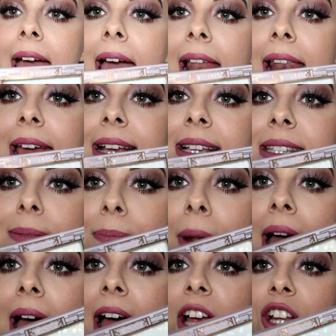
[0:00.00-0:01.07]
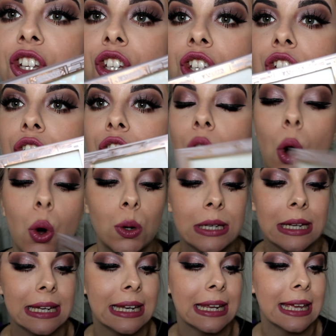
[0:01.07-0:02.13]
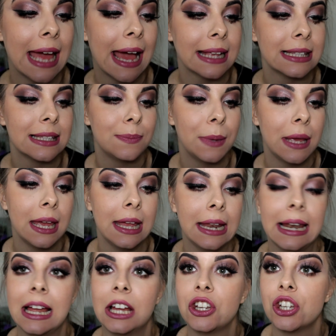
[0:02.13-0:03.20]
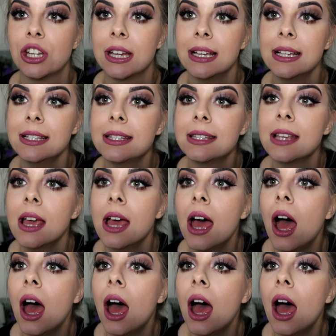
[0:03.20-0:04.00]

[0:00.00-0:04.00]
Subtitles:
LA Splash Golden Gatsby lashes.